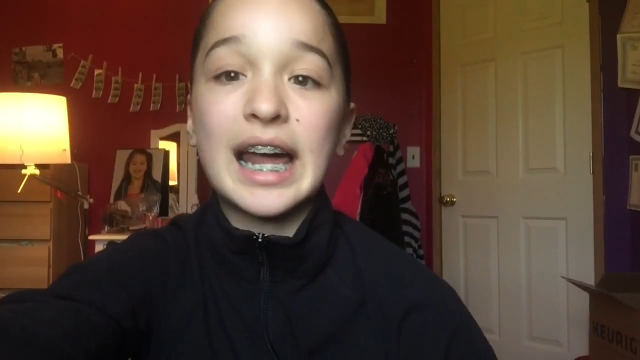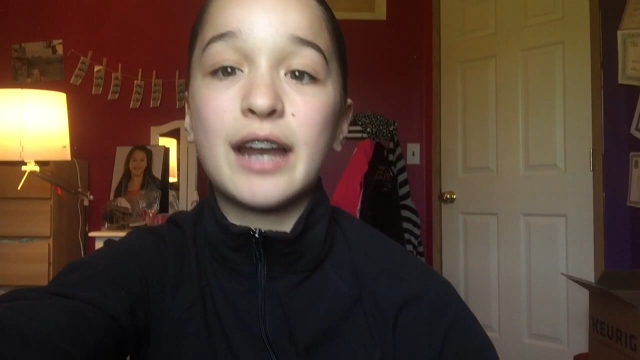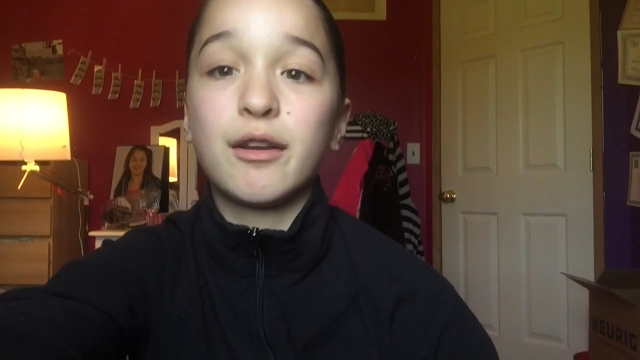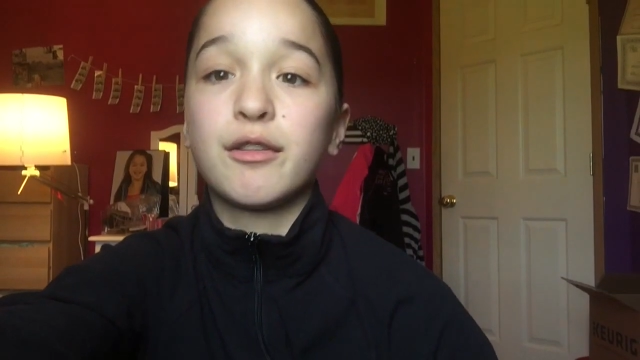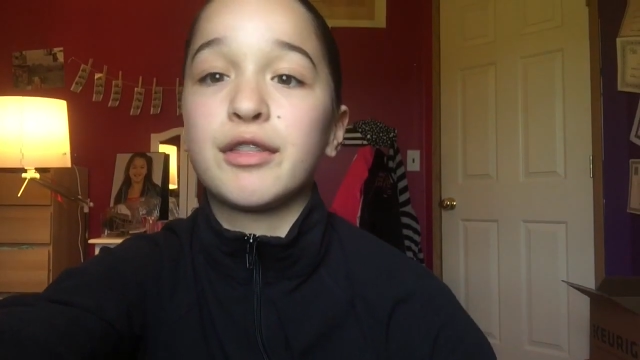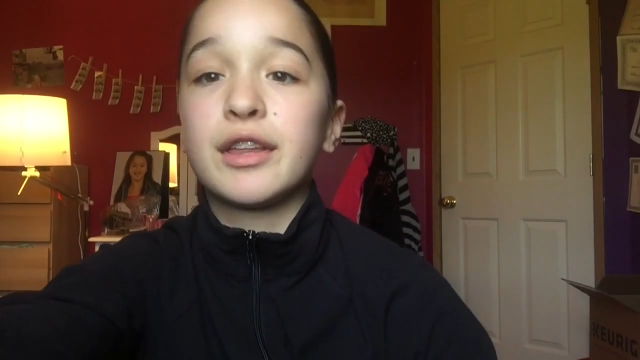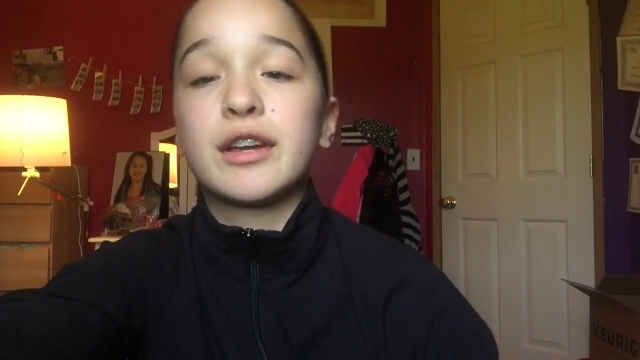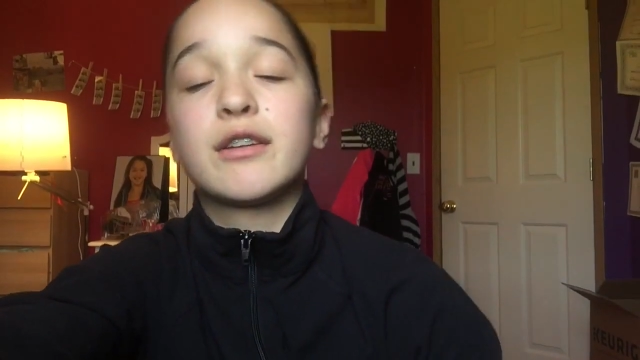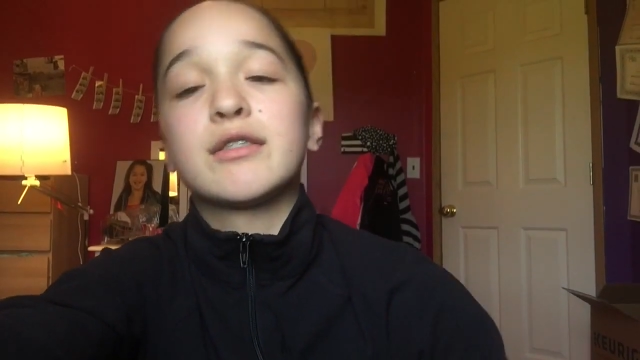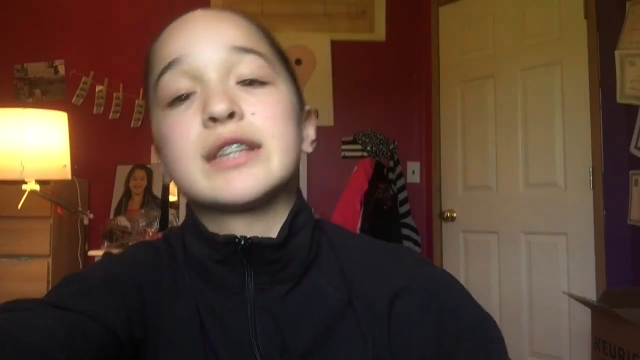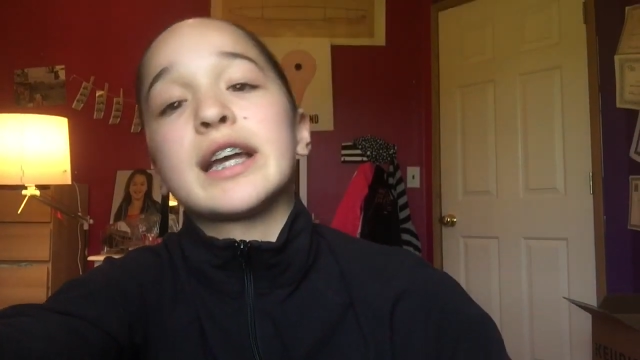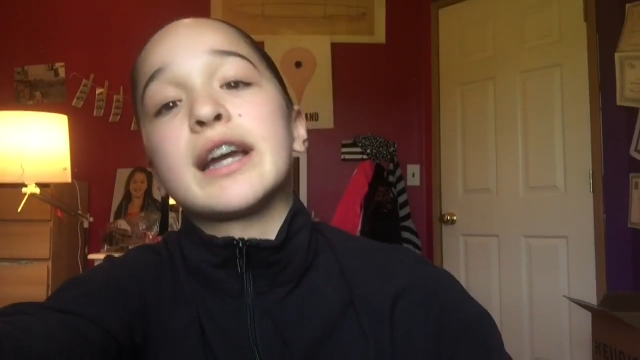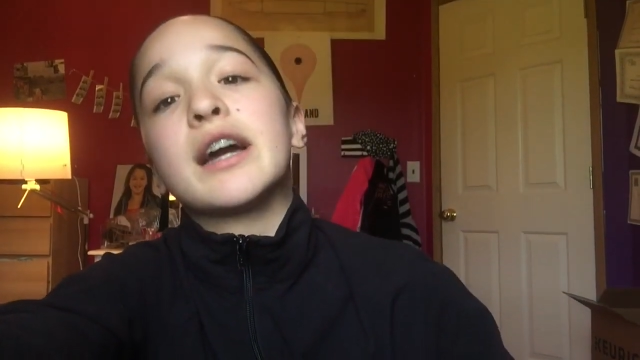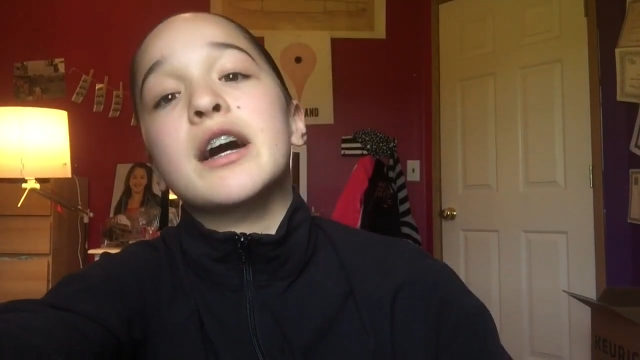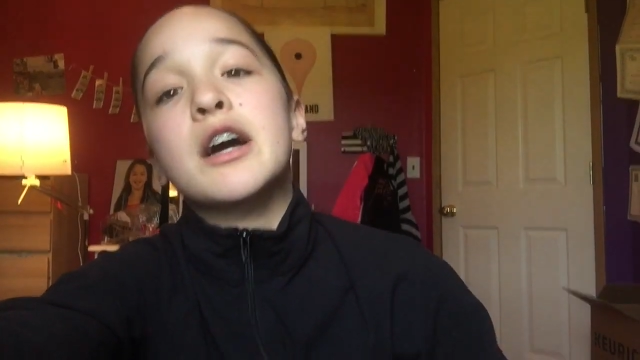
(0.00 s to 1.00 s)
I don't think it was
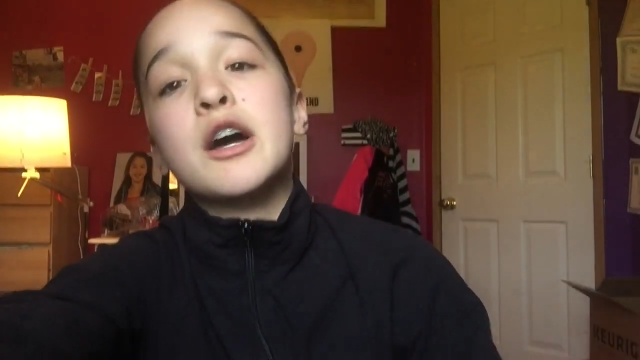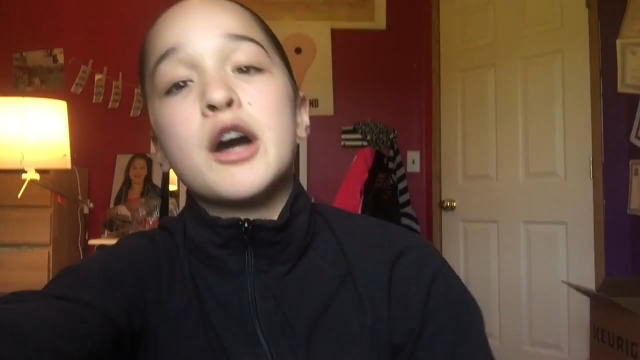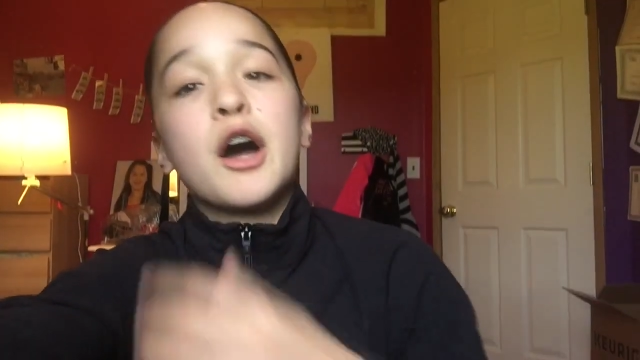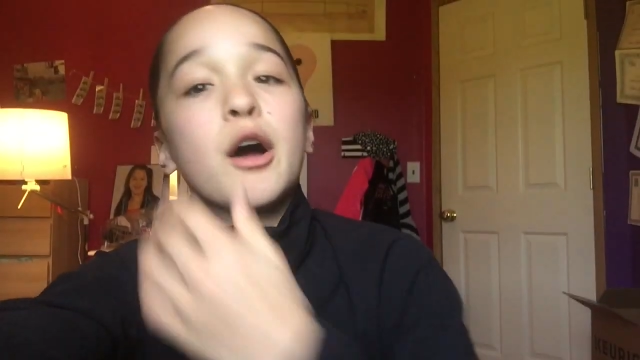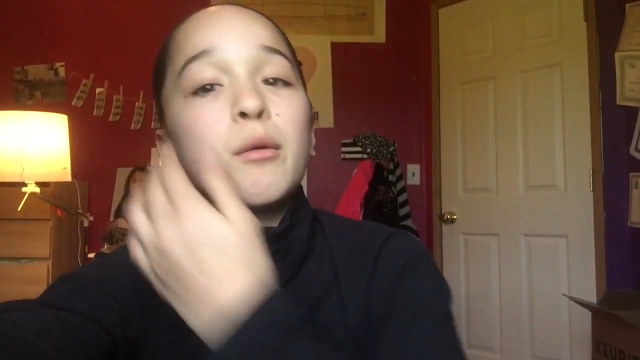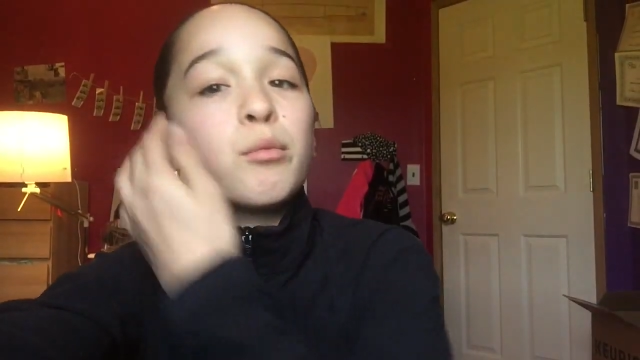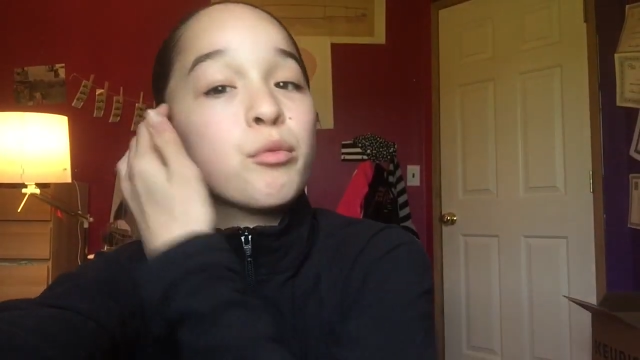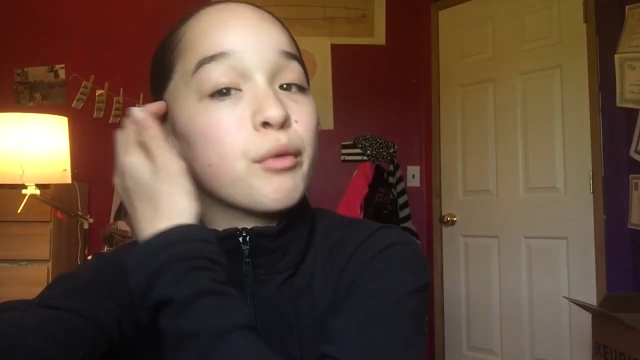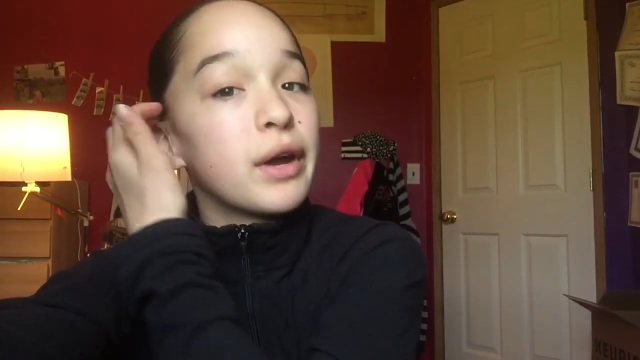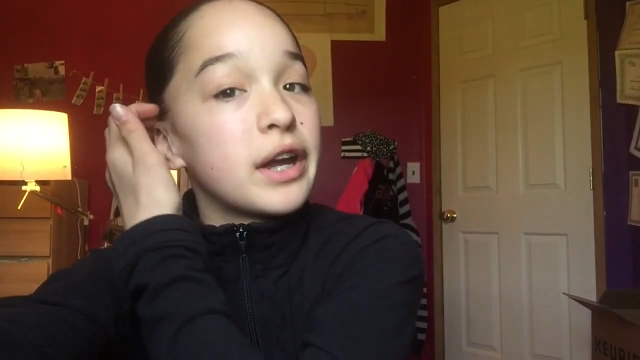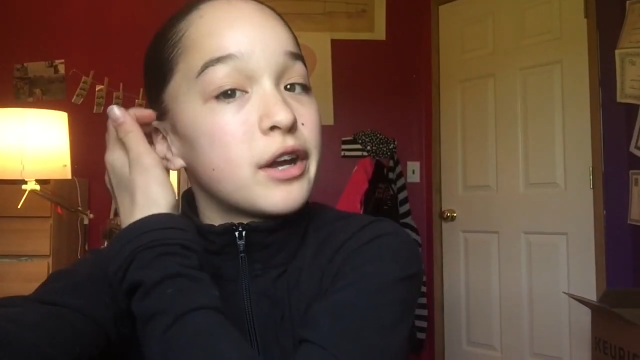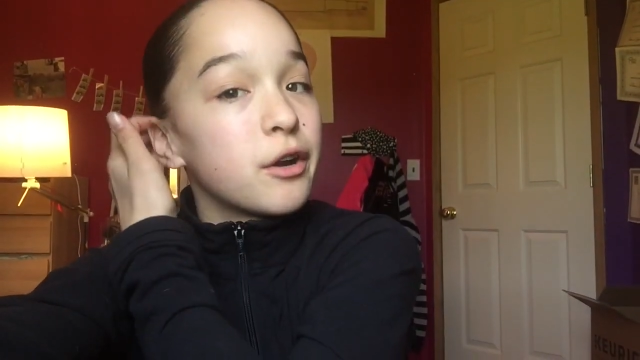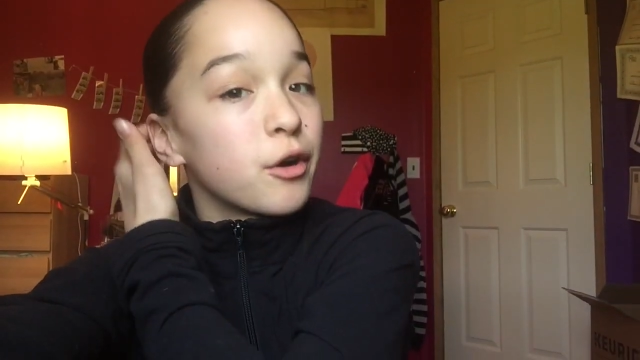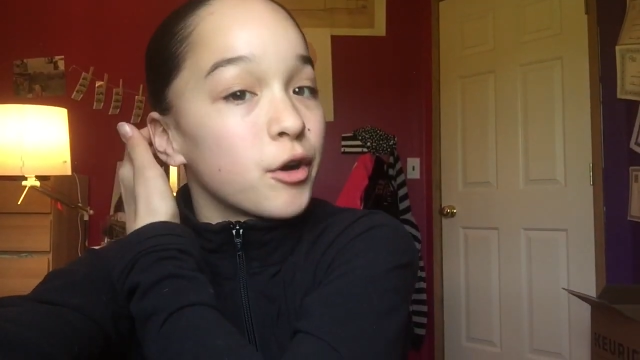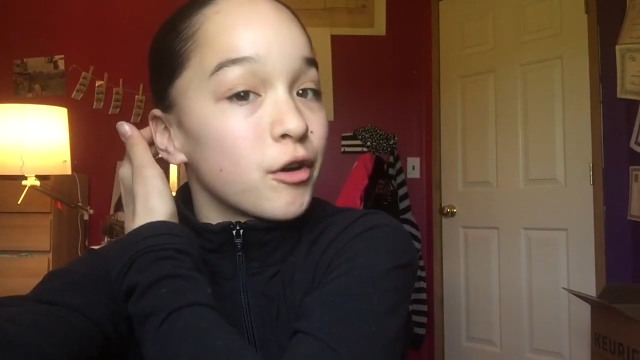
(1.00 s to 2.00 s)
like a
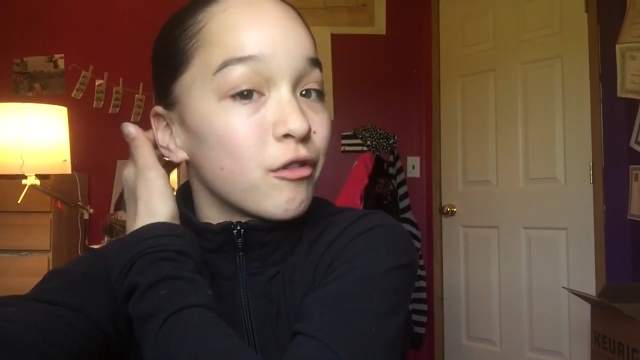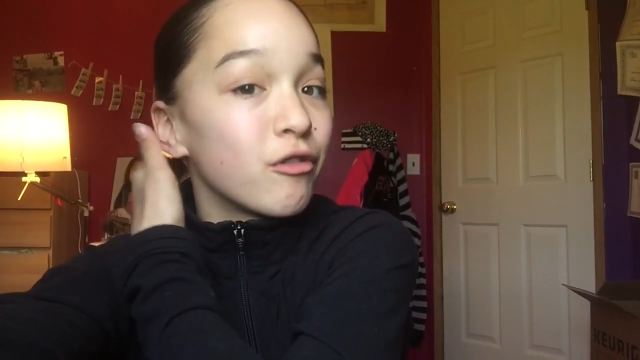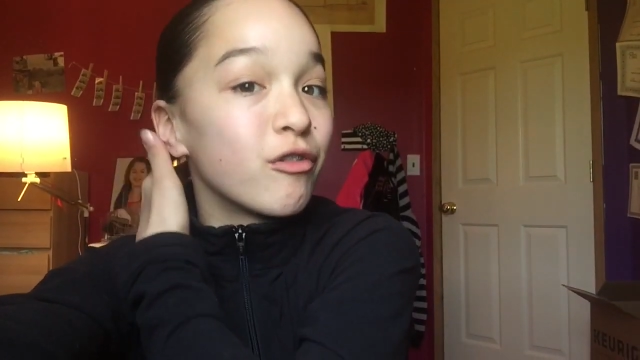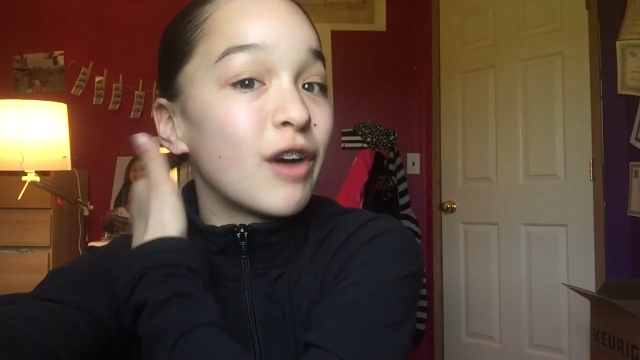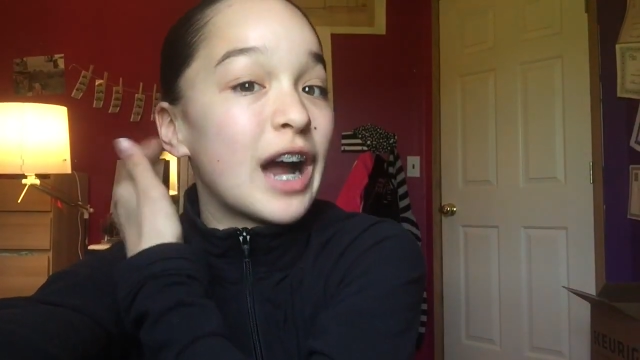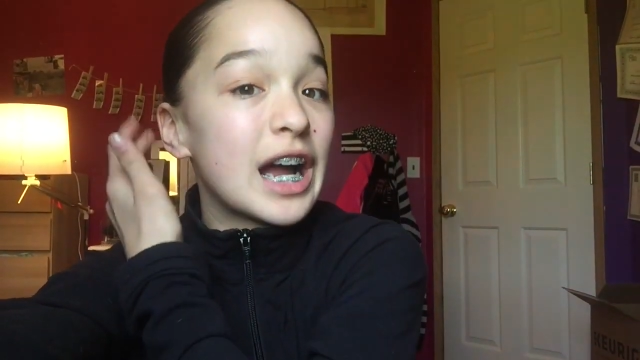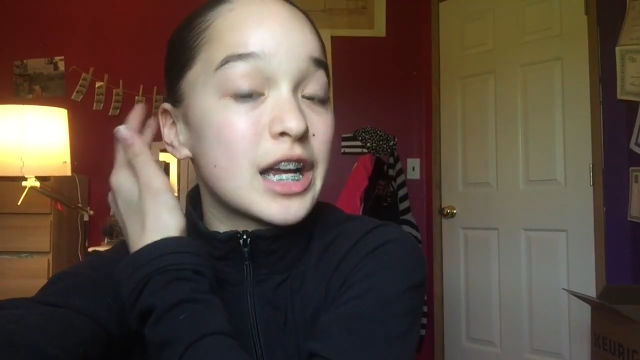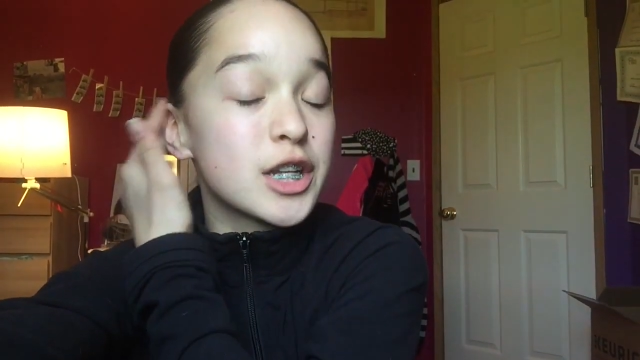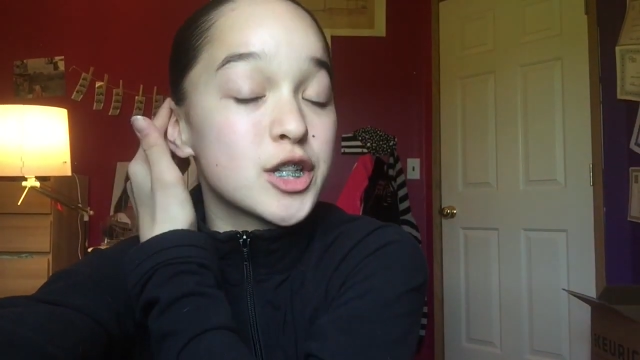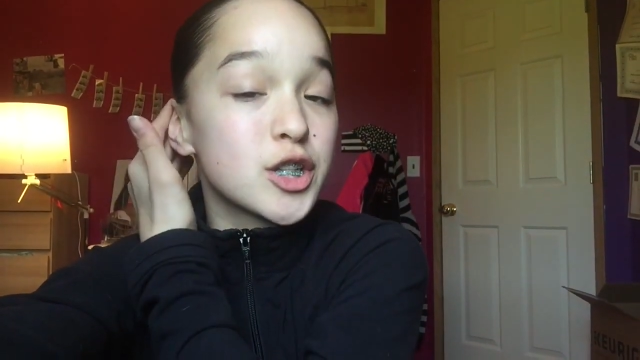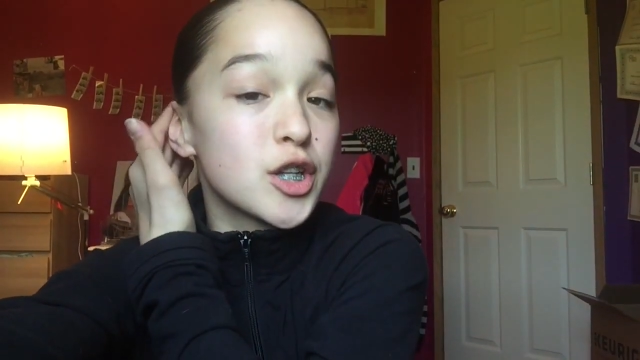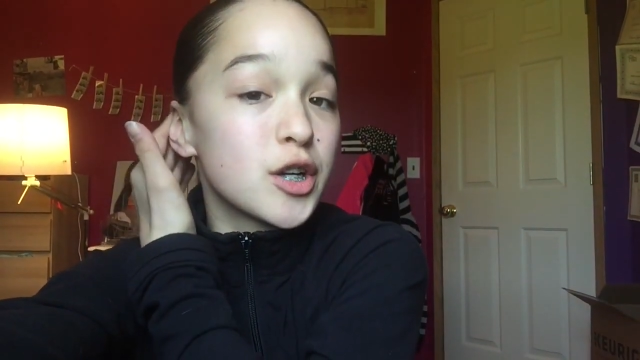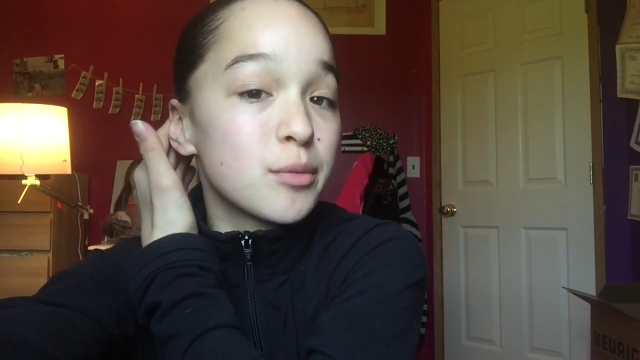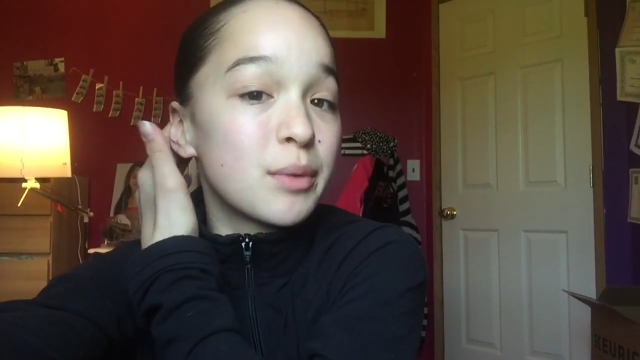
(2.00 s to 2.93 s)
break or a fracture,